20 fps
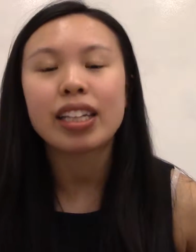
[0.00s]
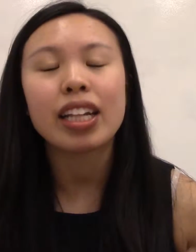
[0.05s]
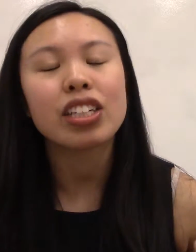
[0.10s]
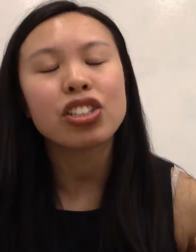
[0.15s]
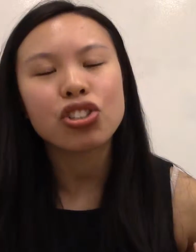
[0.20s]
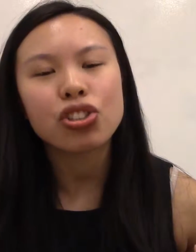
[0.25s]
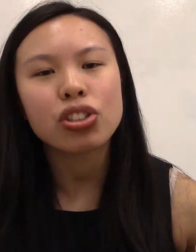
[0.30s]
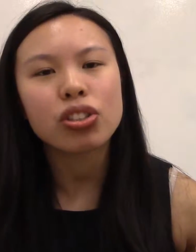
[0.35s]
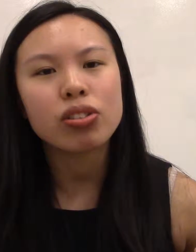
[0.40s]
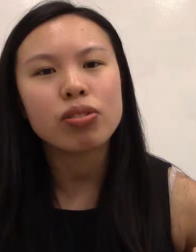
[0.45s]
And
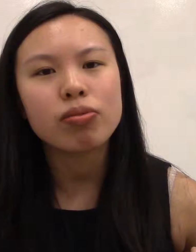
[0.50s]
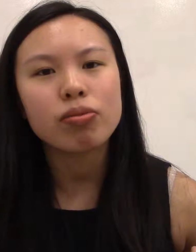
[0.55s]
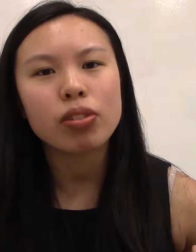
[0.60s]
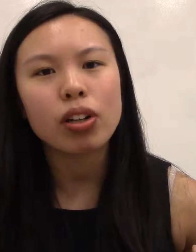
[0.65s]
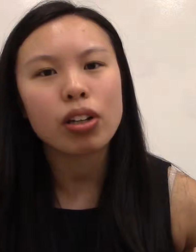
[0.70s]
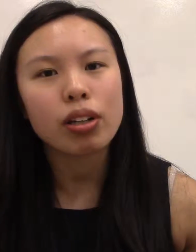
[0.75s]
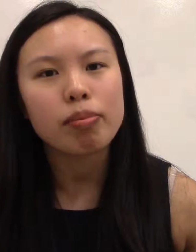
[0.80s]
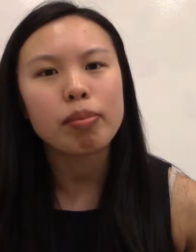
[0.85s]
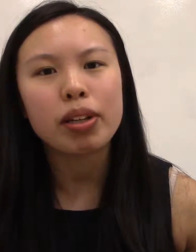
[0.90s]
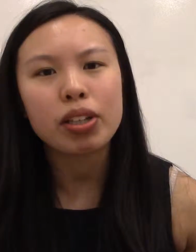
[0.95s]
that's just
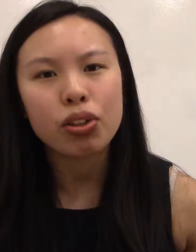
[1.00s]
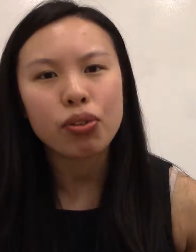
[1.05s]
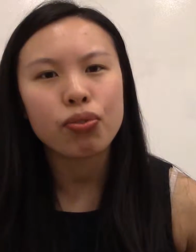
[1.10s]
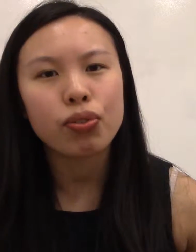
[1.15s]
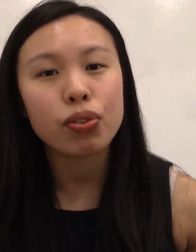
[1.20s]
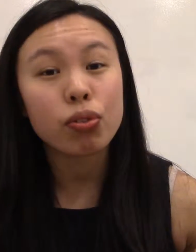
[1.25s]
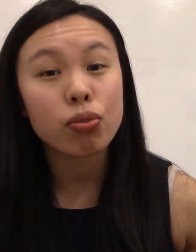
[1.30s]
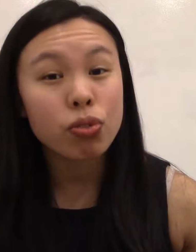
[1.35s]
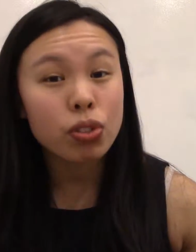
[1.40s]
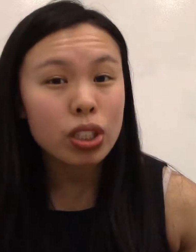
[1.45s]
gonna make you
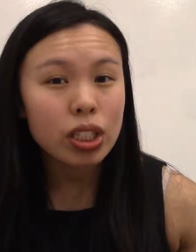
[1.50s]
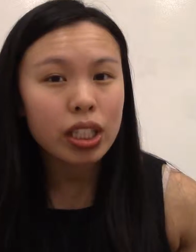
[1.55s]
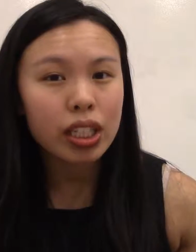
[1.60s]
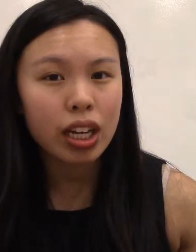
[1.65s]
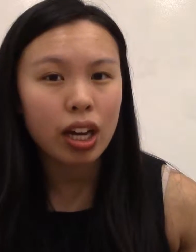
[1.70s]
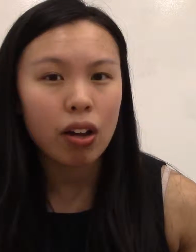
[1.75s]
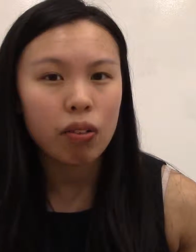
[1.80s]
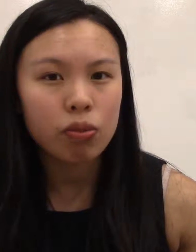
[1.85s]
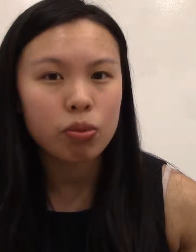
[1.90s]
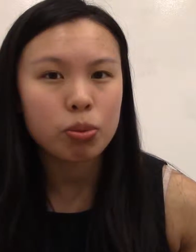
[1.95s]
feel really
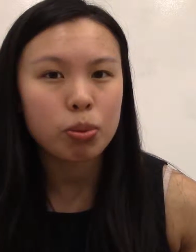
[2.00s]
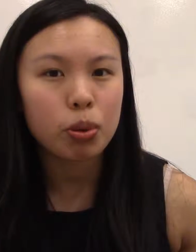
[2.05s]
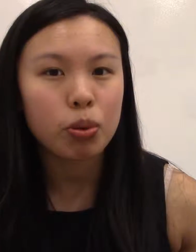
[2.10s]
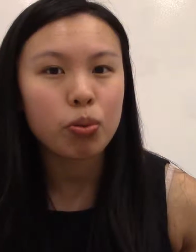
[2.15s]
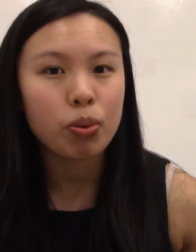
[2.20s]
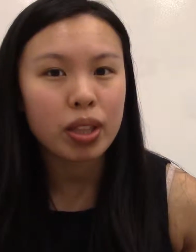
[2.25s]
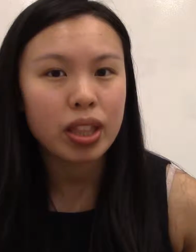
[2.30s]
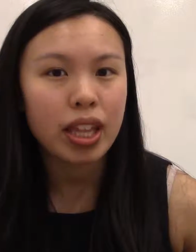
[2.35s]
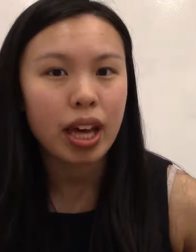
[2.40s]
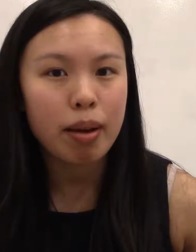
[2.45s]
comfortable
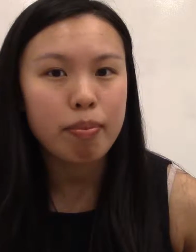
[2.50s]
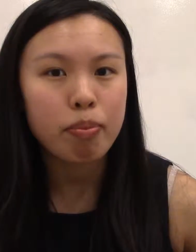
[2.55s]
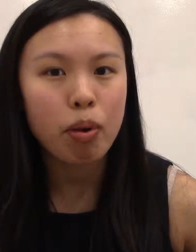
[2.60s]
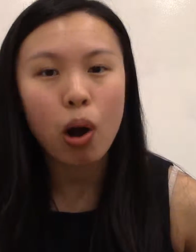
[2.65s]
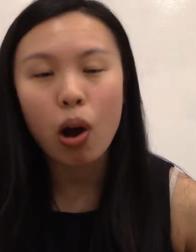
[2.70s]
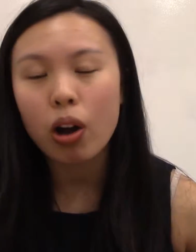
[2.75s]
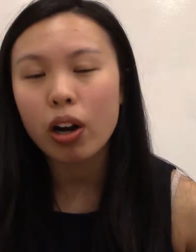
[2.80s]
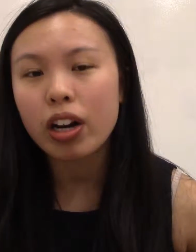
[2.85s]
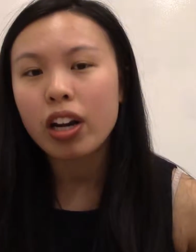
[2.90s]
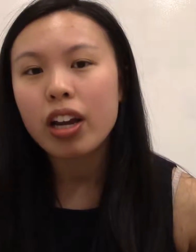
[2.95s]
with that
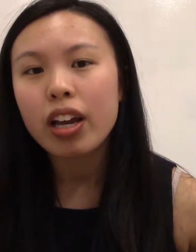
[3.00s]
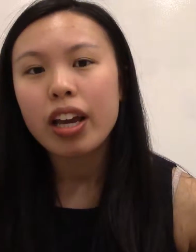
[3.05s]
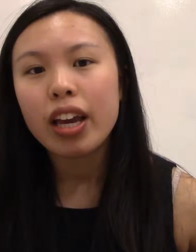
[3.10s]
bar